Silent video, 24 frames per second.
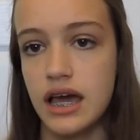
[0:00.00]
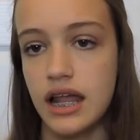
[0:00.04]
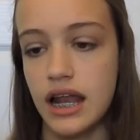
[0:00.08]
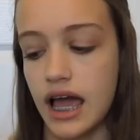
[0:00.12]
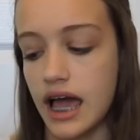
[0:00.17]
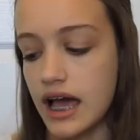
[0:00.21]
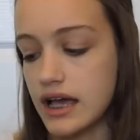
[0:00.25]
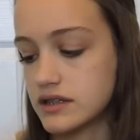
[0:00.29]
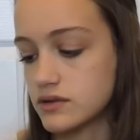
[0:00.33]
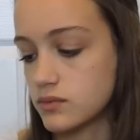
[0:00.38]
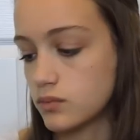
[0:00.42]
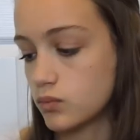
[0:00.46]
And it
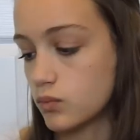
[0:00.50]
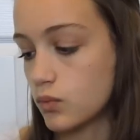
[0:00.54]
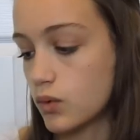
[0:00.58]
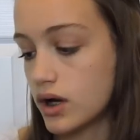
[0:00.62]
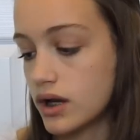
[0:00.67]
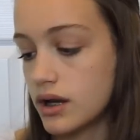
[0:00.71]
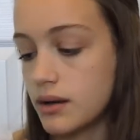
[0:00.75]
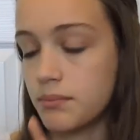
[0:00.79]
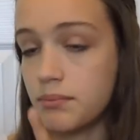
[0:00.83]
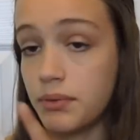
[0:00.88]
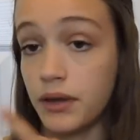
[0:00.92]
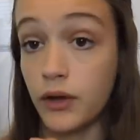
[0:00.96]
has
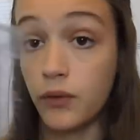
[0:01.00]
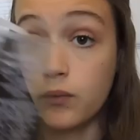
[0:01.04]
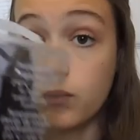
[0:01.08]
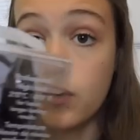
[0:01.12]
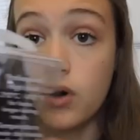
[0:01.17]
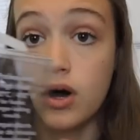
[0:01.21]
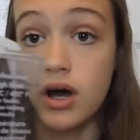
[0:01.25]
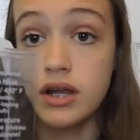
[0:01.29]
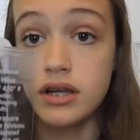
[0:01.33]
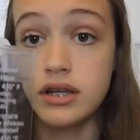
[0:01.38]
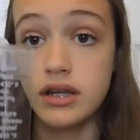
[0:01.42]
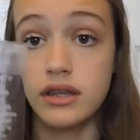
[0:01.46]
one big
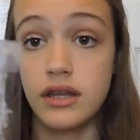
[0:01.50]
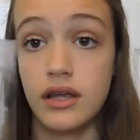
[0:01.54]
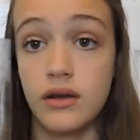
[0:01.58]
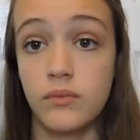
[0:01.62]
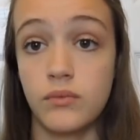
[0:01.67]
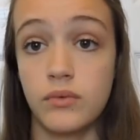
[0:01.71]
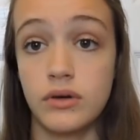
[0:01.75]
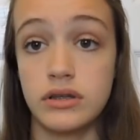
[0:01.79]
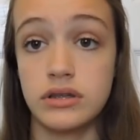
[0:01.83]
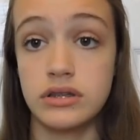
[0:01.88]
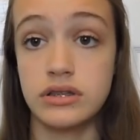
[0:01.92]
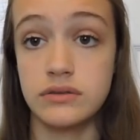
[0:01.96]
wand and
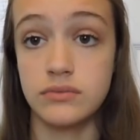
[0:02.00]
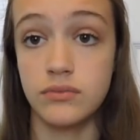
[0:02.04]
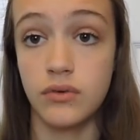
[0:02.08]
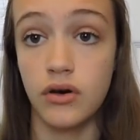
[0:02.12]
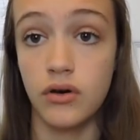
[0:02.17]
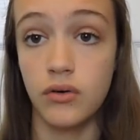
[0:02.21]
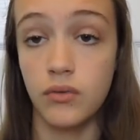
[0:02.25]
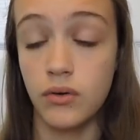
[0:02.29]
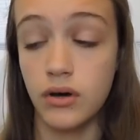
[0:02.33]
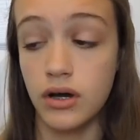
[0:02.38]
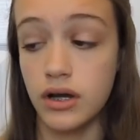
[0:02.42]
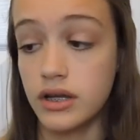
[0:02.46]
then one
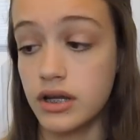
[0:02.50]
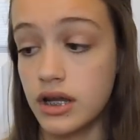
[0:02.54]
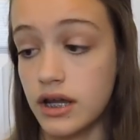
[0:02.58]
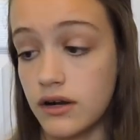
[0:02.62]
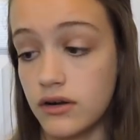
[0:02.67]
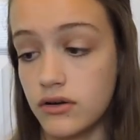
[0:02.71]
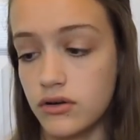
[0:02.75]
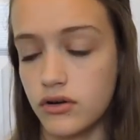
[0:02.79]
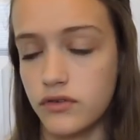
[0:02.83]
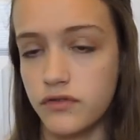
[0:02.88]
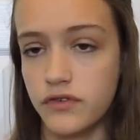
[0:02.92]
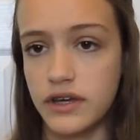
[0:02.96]
small wand. I
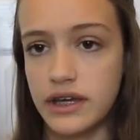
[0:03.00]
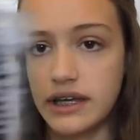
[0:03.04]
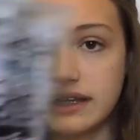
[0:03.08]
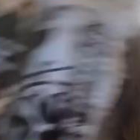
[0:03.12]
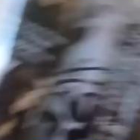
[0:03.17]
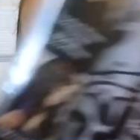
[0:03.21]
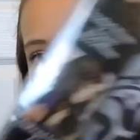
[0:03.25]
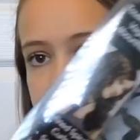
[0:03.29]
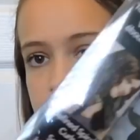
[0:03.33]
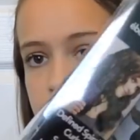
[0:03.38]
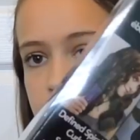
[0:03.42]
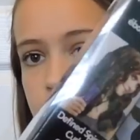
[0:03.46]
don't know if you can
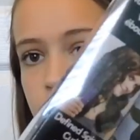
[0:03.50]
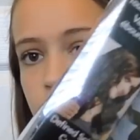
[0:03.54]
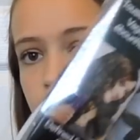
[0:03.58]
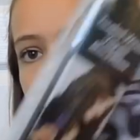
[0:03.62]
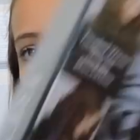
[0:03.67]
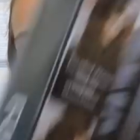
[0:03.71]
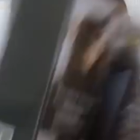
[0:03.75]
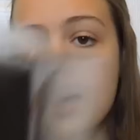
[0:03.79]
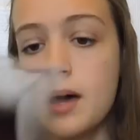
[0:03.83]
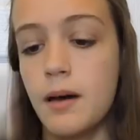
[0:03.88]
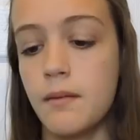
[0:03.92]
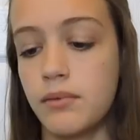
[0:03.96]
see it,
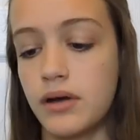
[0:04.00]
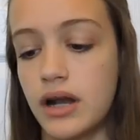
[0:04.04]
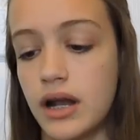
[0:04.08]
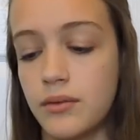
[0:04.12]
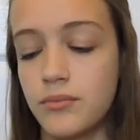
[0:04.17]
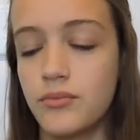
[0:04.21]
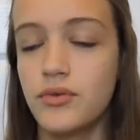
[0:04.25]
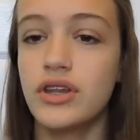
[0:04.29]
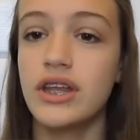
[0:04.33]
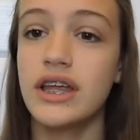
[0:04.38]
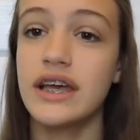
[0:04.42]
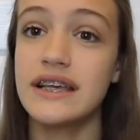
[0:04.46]
but
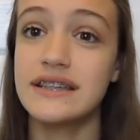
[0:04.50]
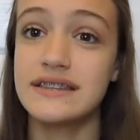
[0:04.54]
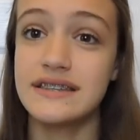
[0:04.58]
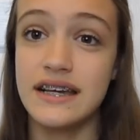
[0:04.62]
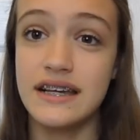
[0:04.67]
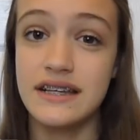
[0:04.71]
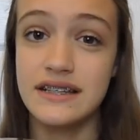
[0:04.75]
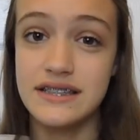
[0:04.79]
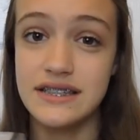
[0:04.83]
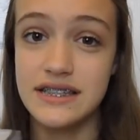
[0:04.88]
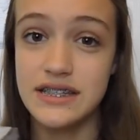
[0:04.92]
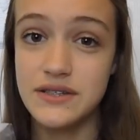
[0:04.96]
I'm really
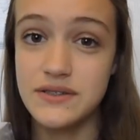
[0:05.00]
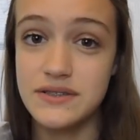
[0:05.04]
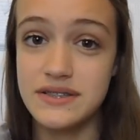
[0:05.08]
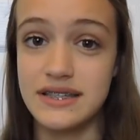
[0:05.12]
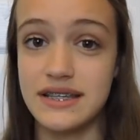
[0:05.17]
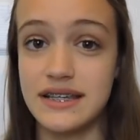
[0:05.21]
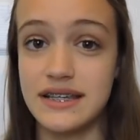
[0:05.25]
excited to use